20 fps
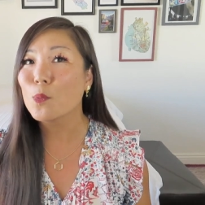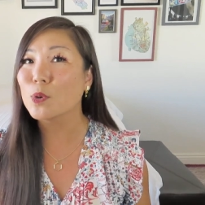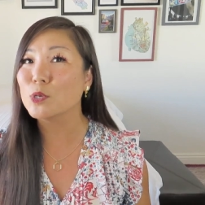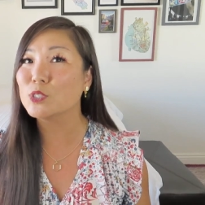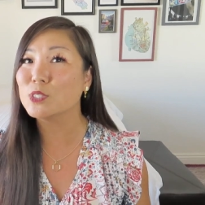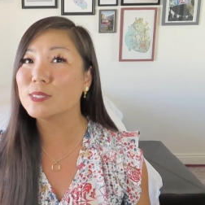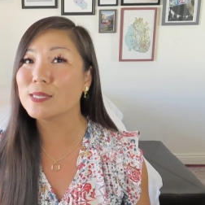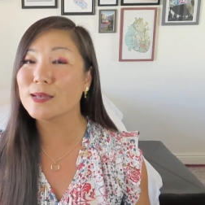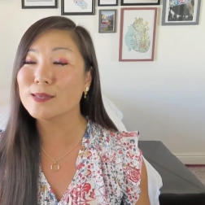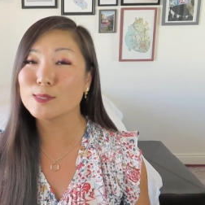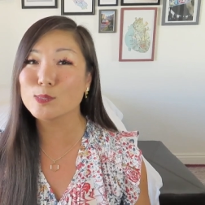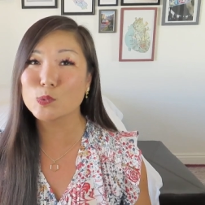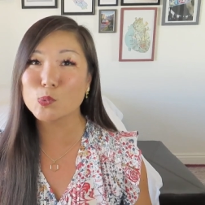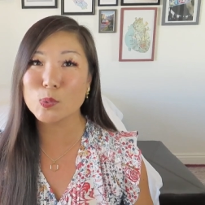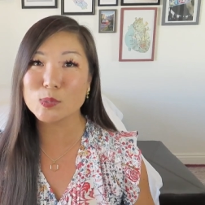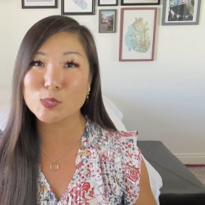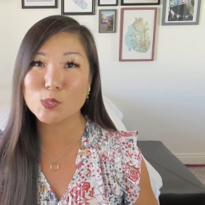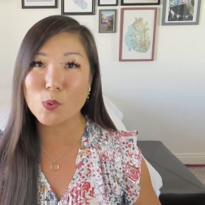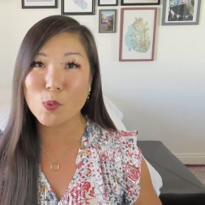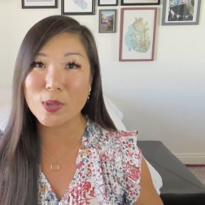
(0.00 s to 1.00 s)
where she tells us
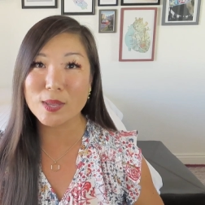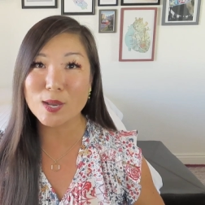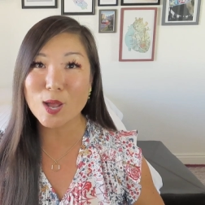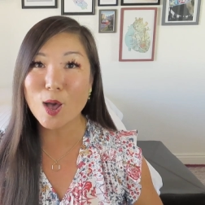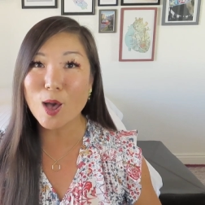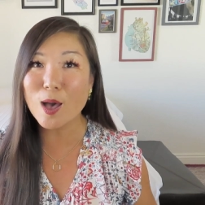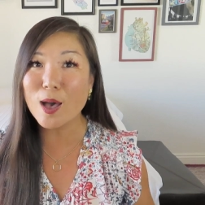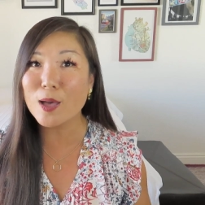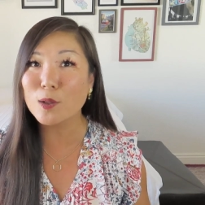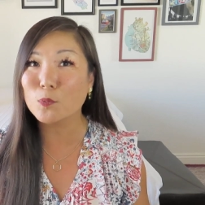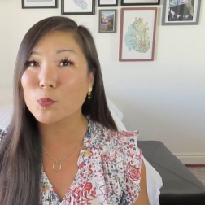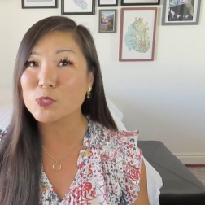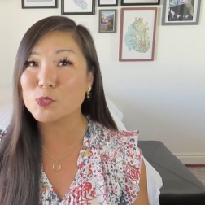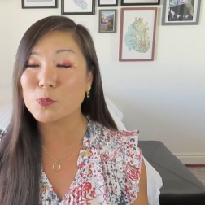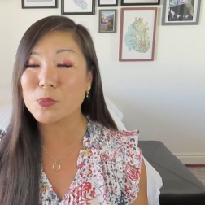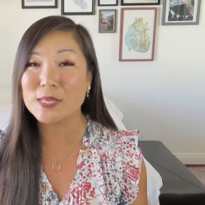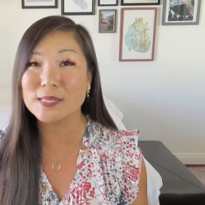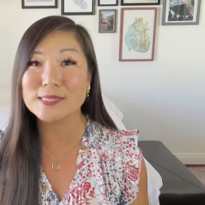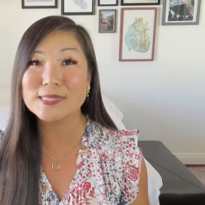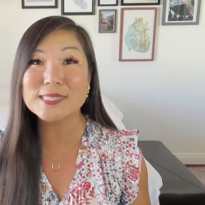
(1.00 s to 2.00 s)
what's going on, what's
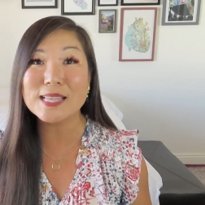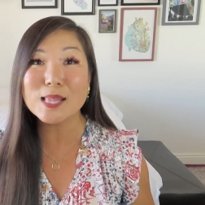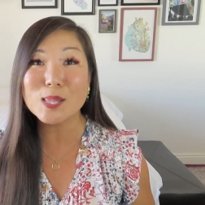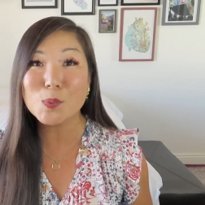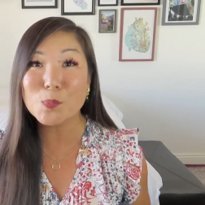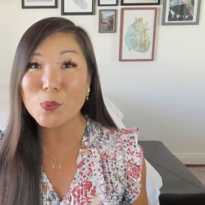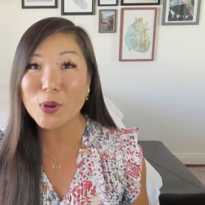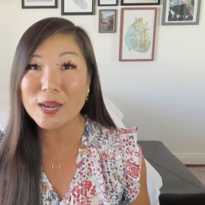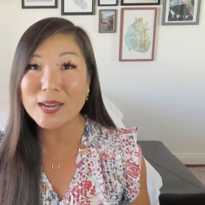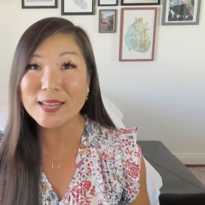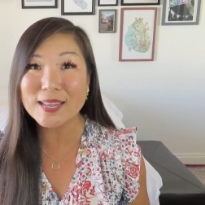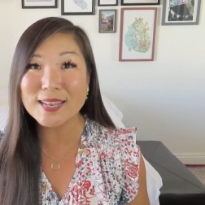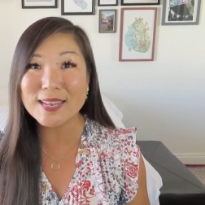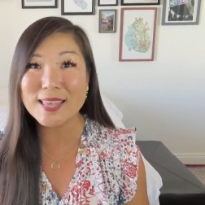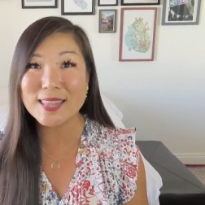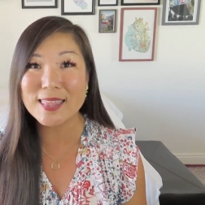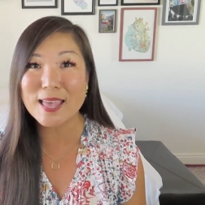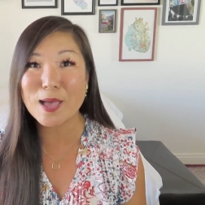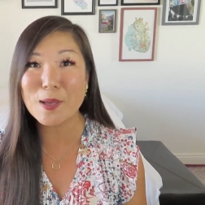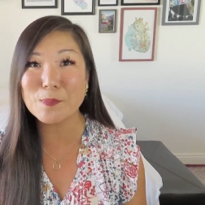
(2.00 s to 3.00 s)
being
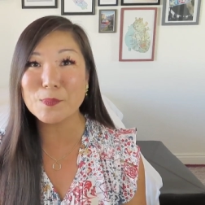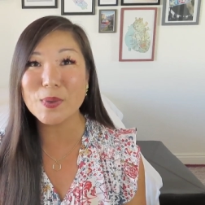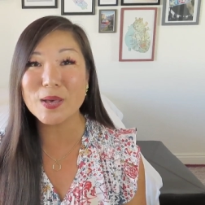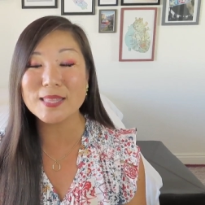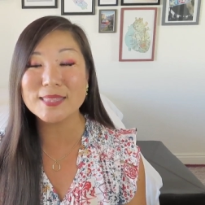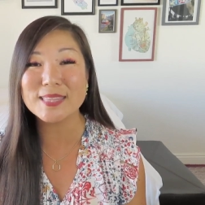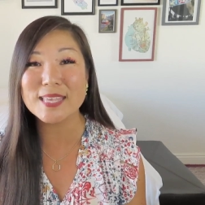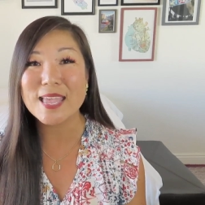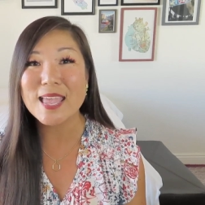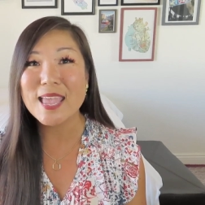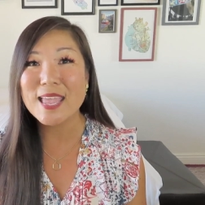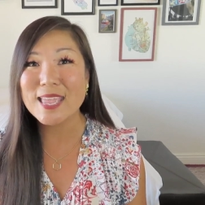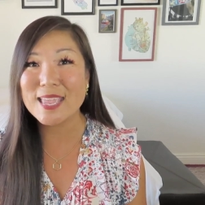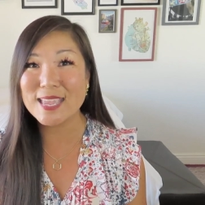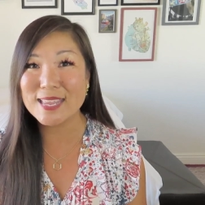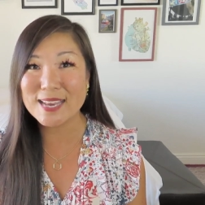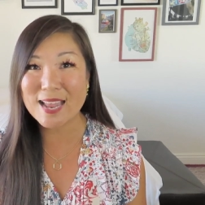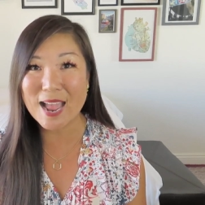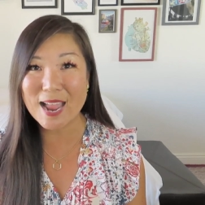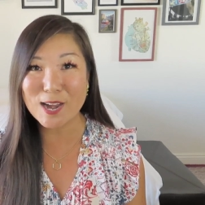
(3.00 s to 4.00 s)
celebrated that month
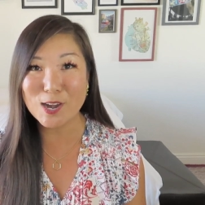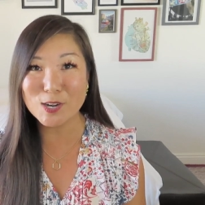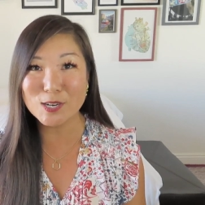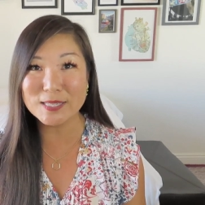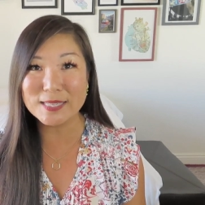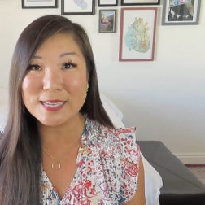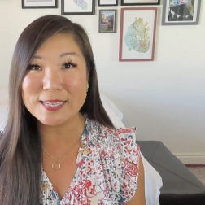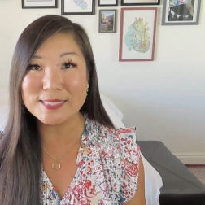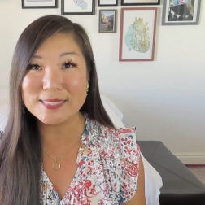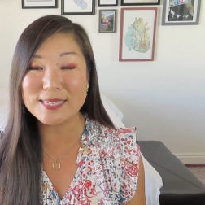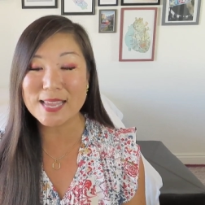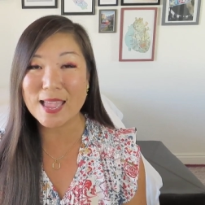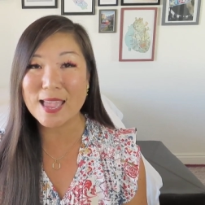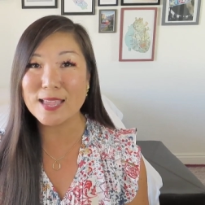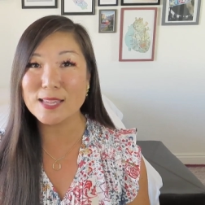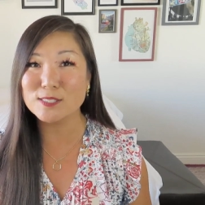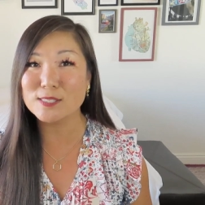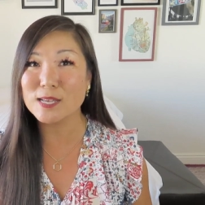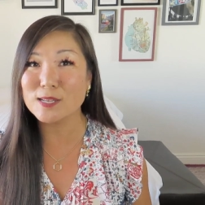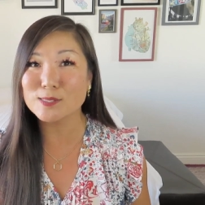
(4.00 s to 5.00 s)
in Ireland,
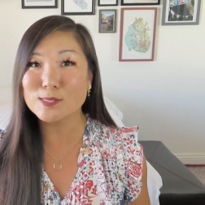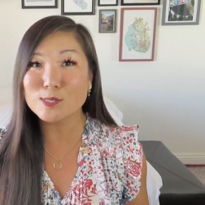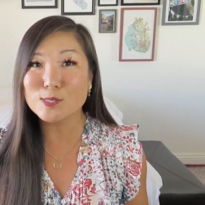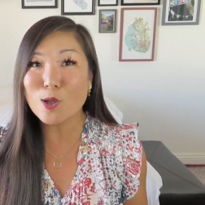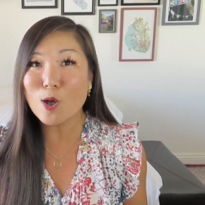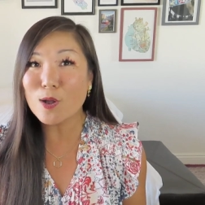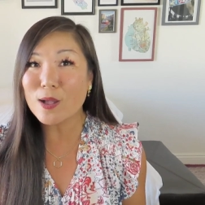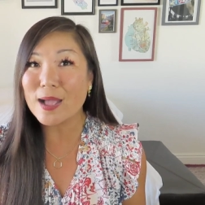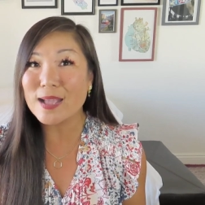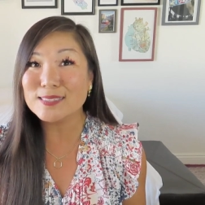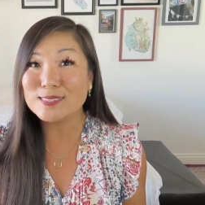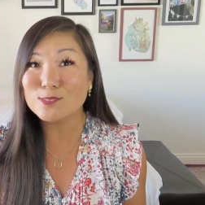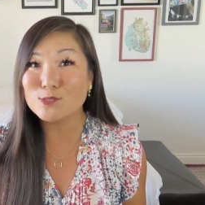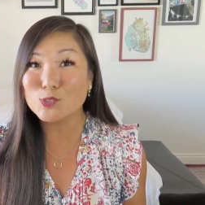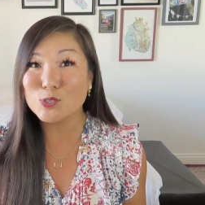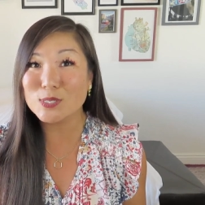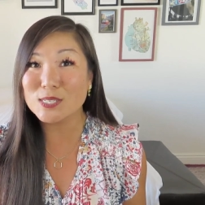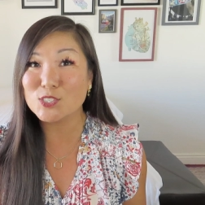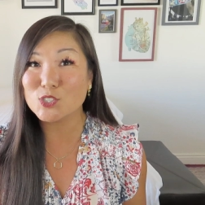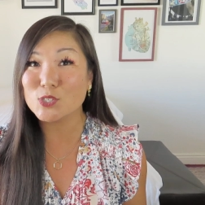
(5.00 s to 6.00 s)
and tells us all kinds of
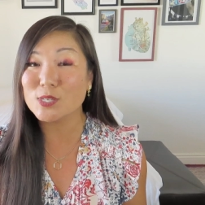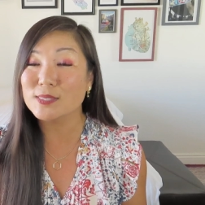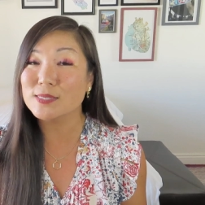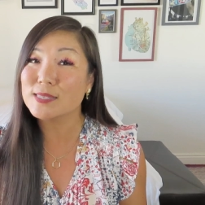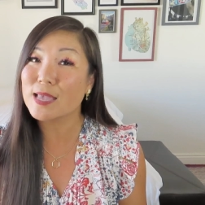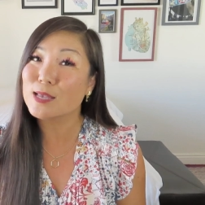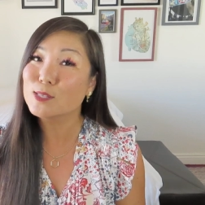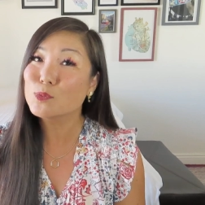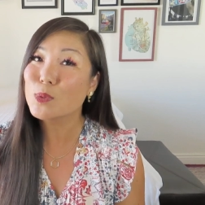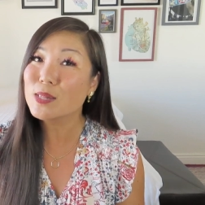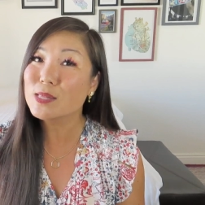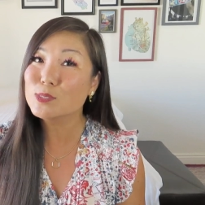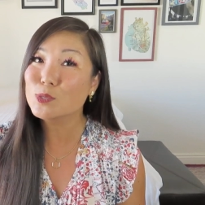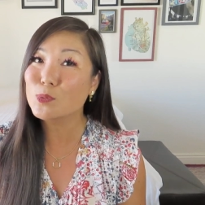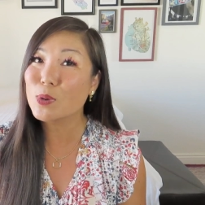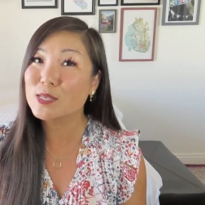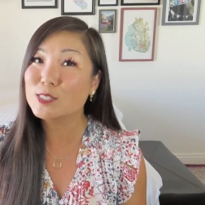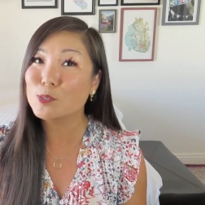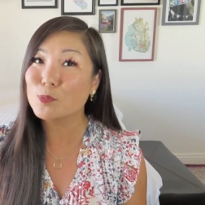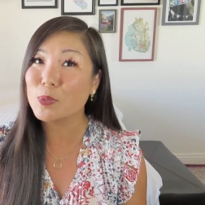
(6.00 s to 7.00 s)
traditions as well as a
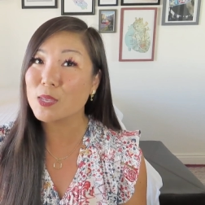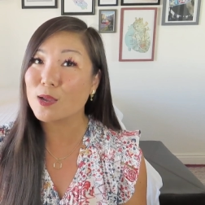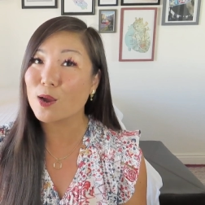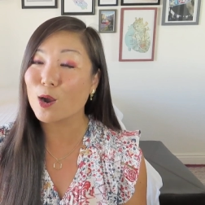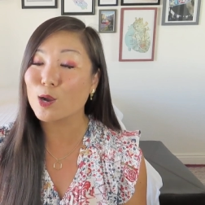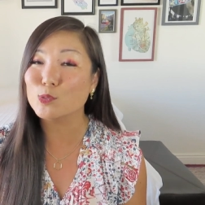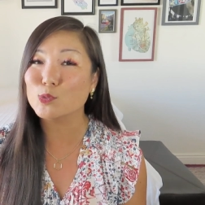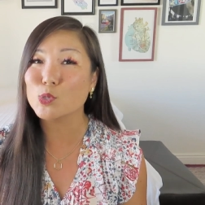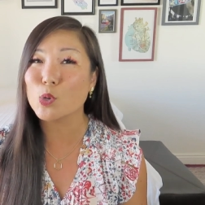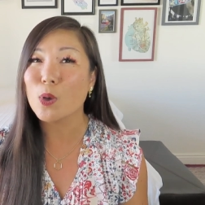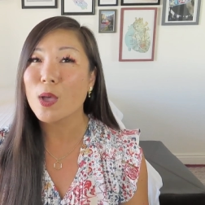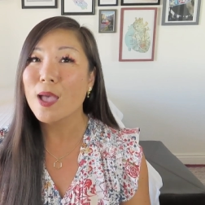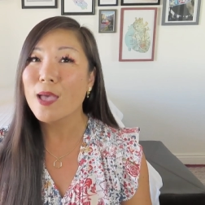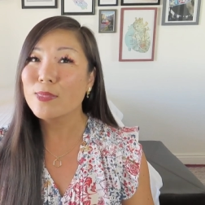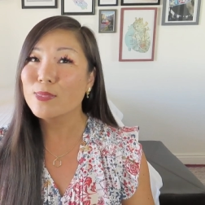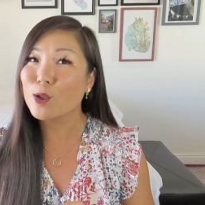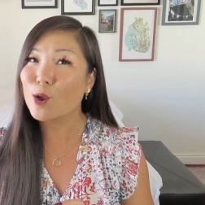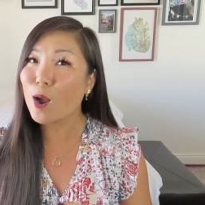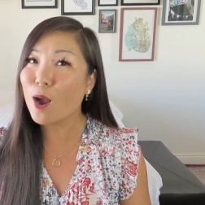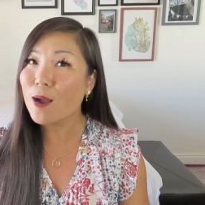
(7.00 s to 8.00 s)
recipe card. So
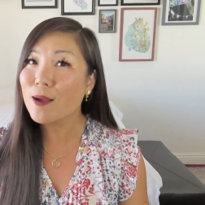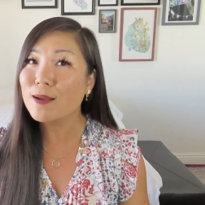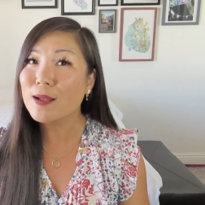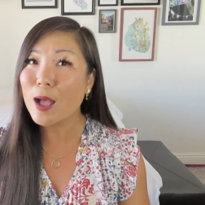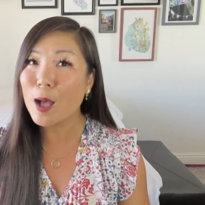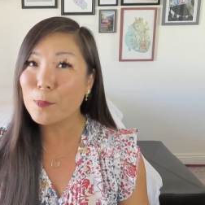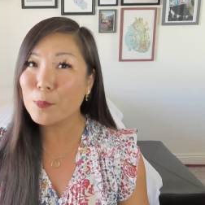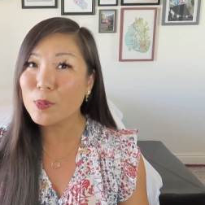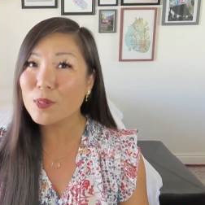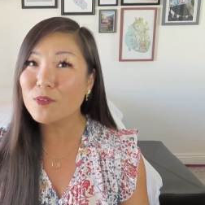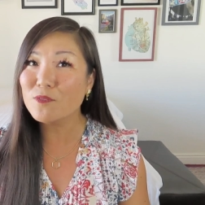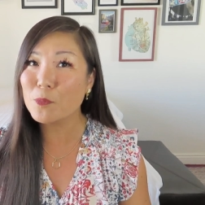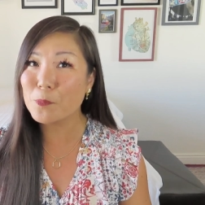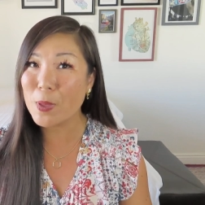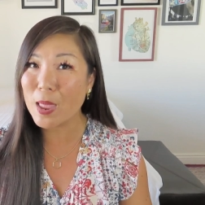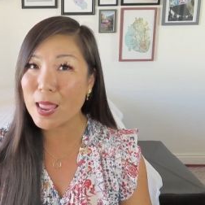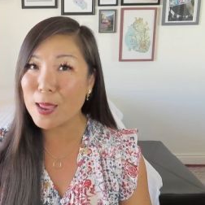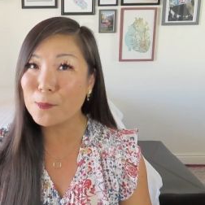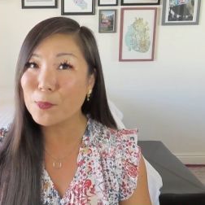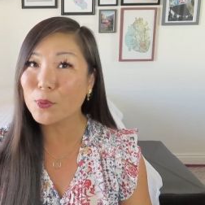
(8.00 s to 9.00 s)
there are a couple of
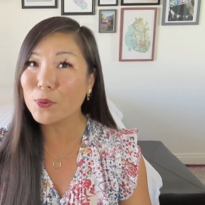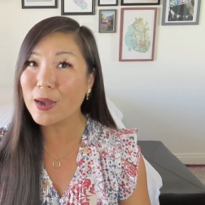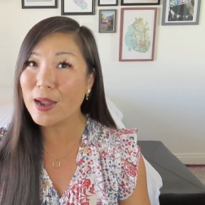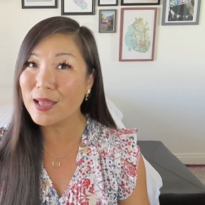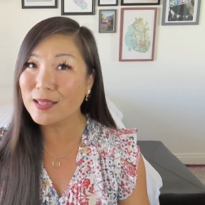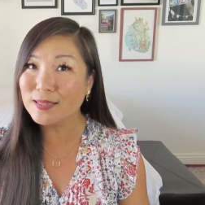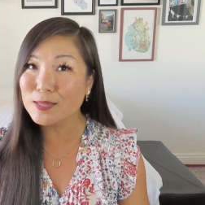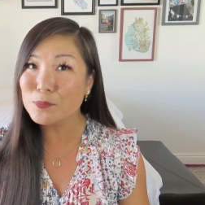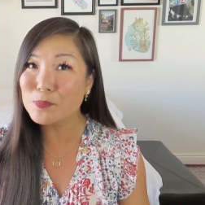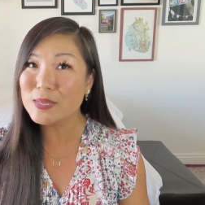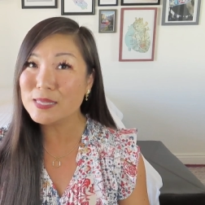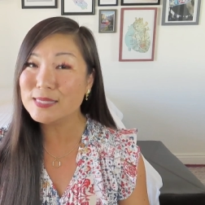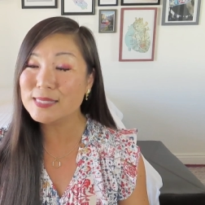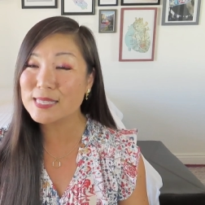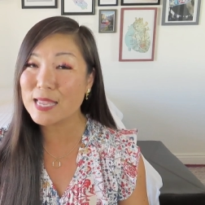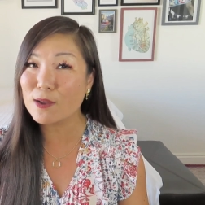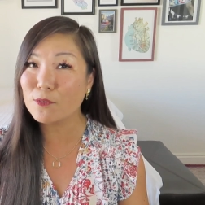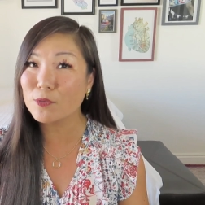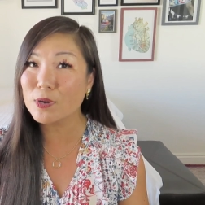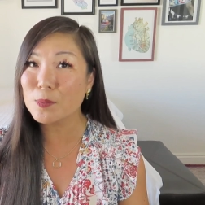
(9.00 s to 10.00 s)
paper elements
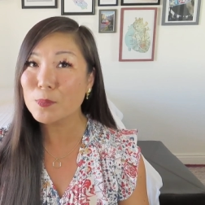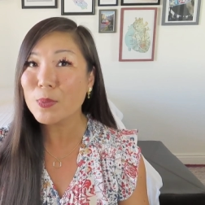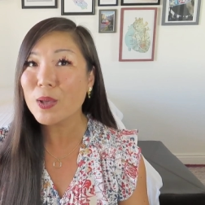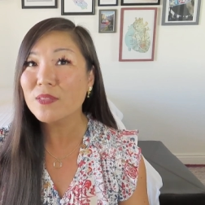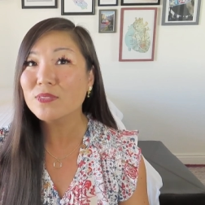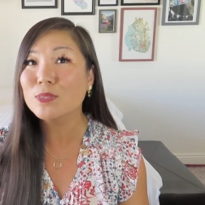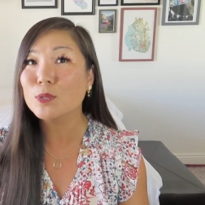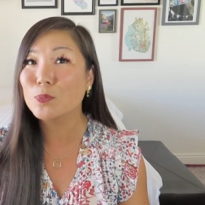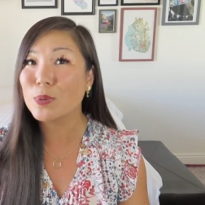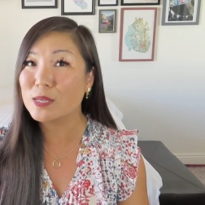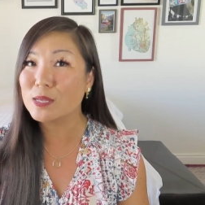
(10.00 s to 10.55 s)
every month, the